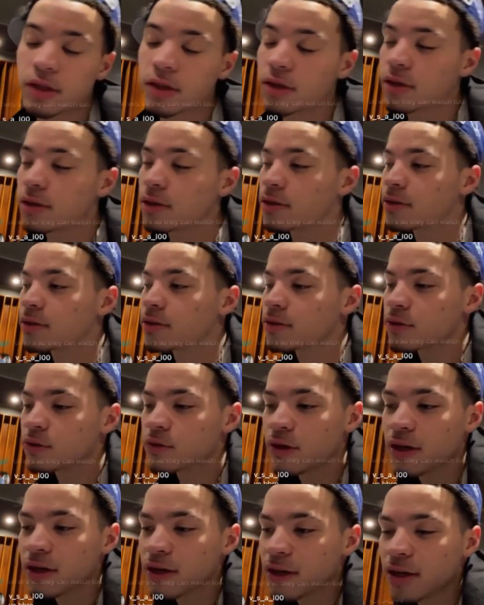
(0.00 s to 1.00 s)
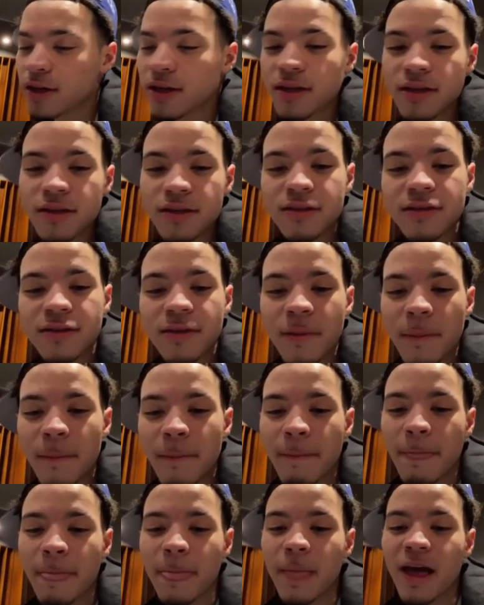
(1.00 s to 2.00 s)
Yeah, striking.
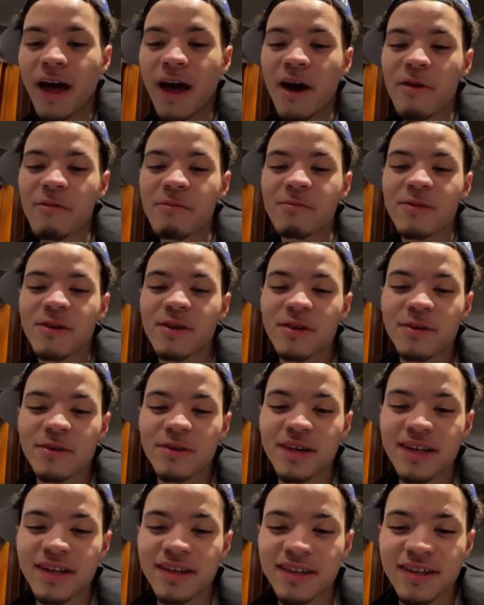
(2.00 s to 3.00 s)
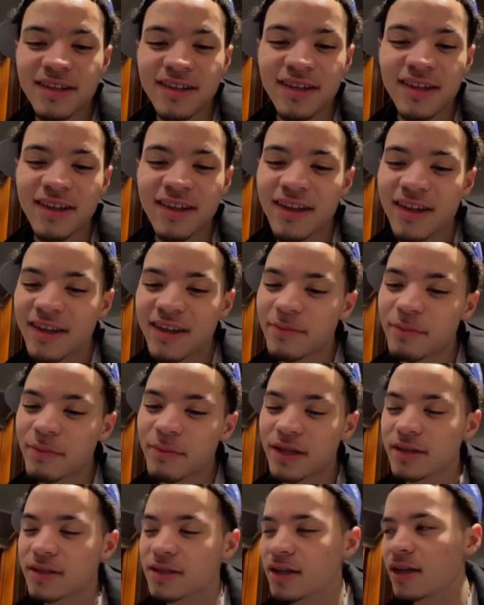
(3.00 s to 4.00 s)
Album on the way.
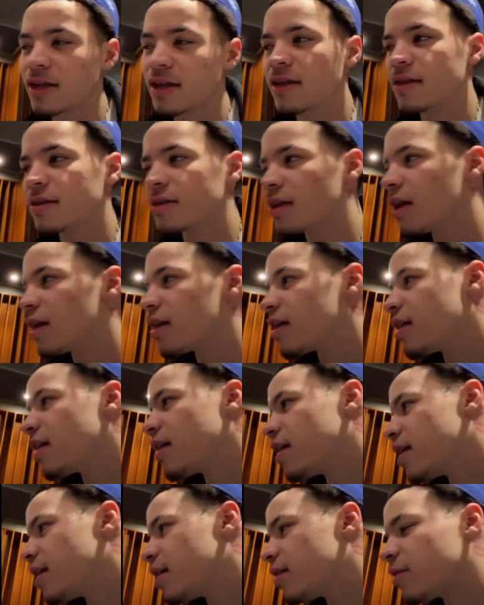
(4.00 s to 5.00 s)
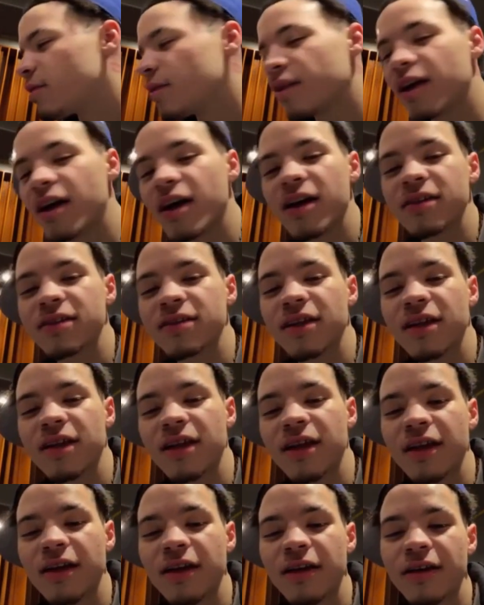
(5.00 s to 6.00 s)
Ben said this. I ain't gonna lie. I
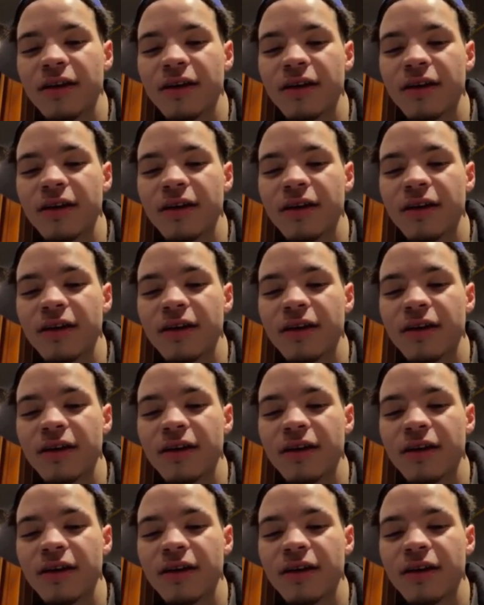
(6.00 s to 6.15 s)
said that.